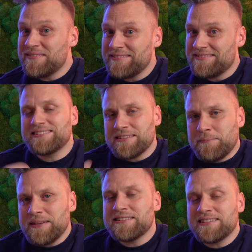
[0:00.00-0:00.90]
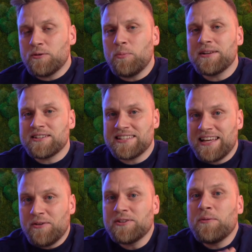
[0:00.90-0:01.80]
This means that with an
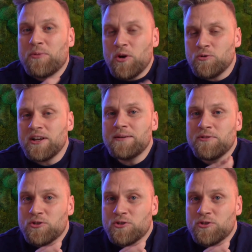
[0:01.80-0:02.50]
accounting program,